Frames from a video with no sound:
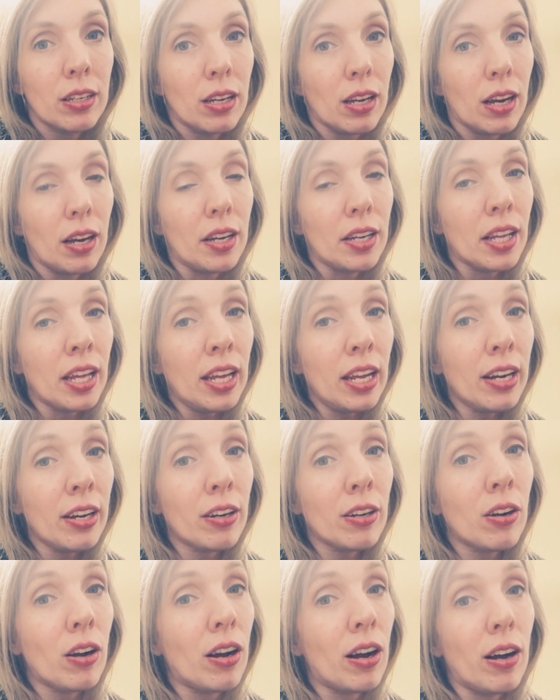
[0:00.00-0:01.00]
on
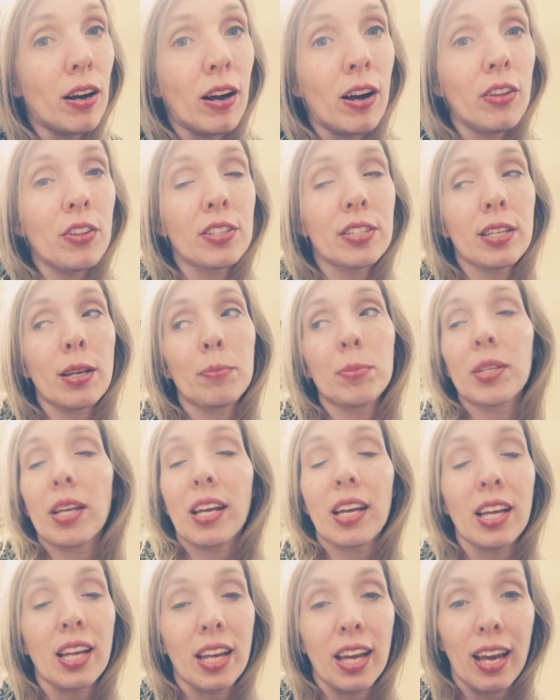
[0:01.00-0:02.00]
here, all the subs I
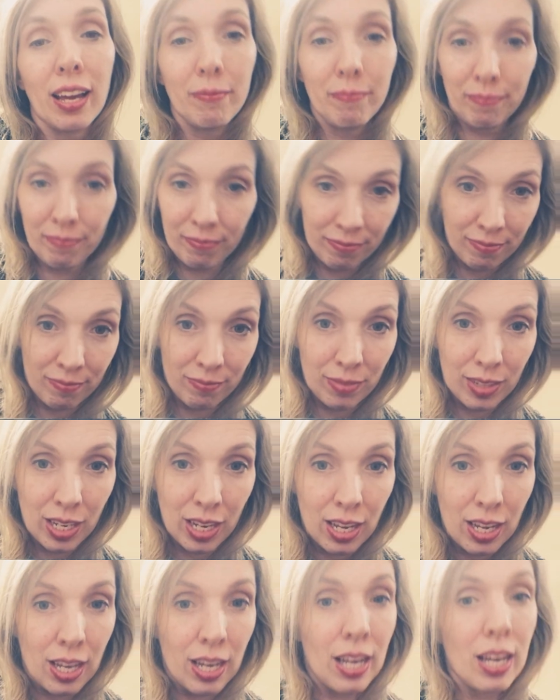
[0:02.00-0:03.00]
can get.
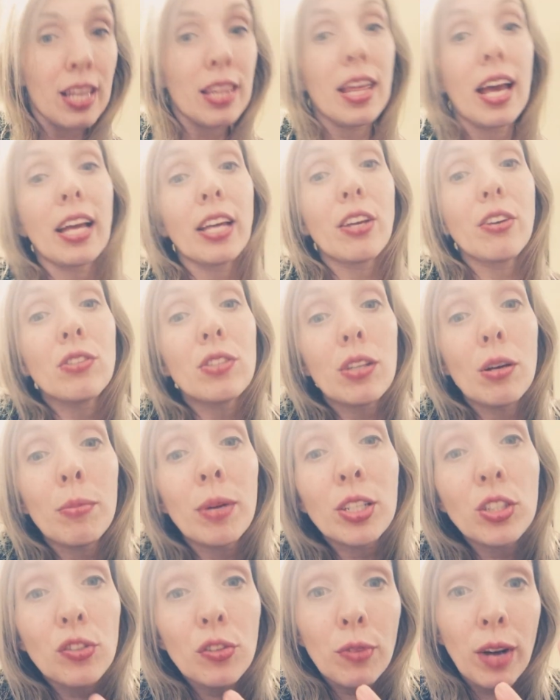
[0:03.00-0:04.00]
Thank you so
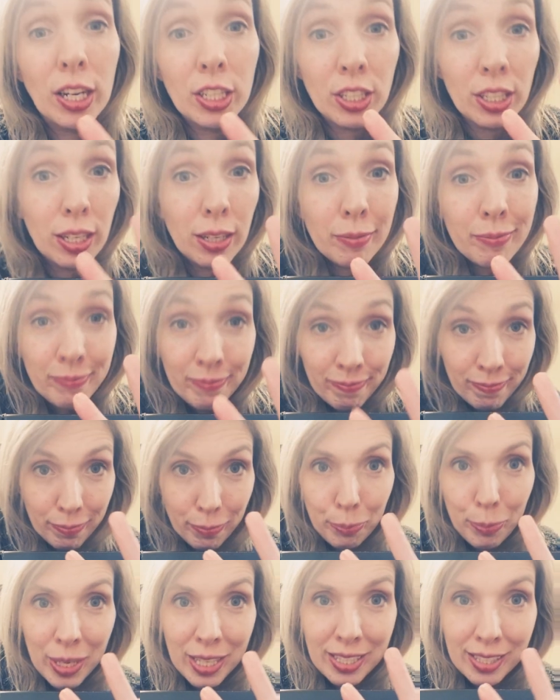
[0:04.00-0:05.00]
much for watching.
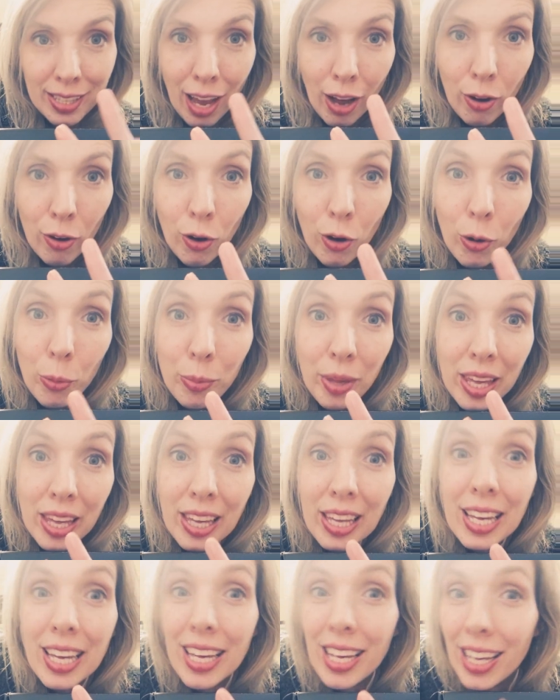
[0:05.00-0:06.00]
Peace out,
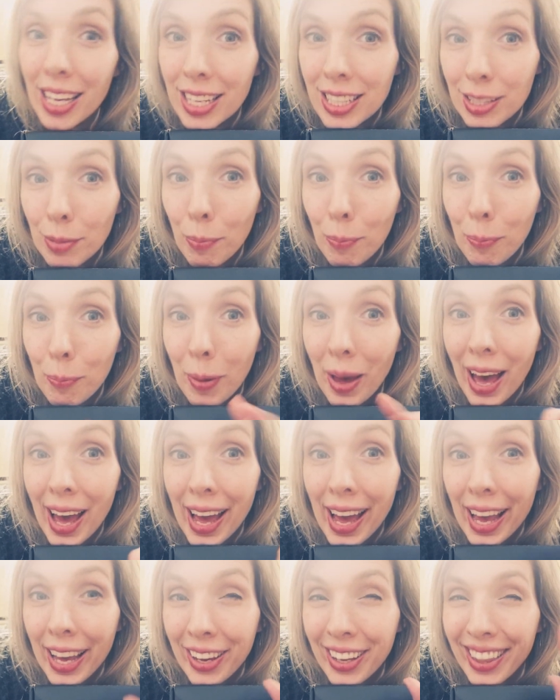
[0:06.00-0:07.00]
homies.
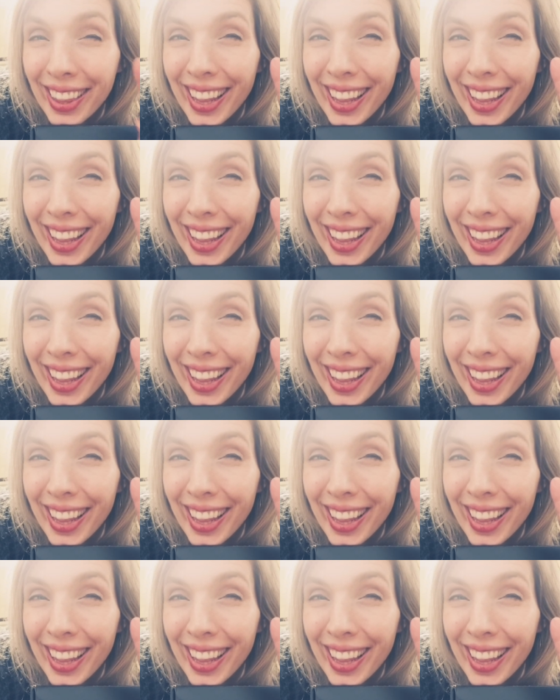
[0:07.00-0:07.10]
Bye. Good